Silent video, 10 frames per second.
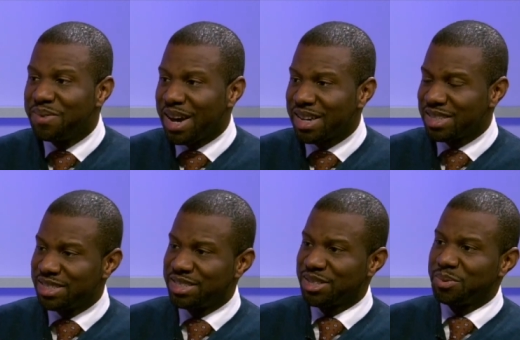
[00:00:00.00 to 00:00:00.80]

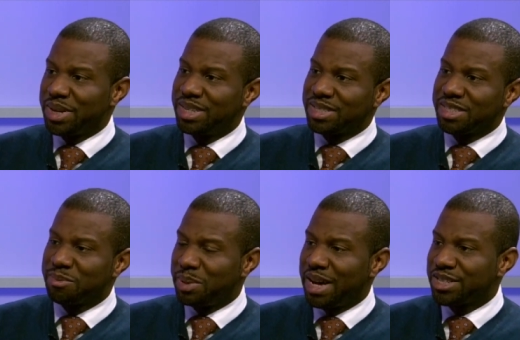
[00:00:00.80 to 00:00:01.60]
violent generation
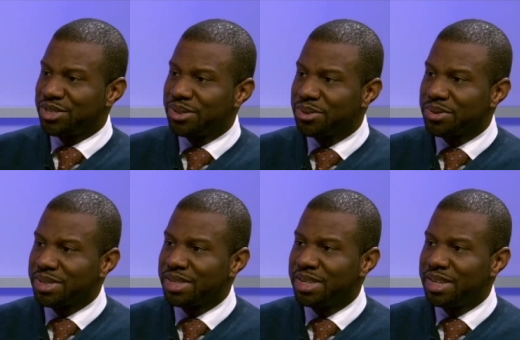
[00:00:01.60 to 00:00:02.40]
of black
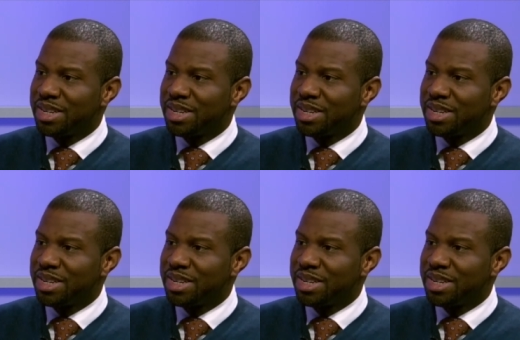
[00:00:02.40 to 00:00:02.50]
children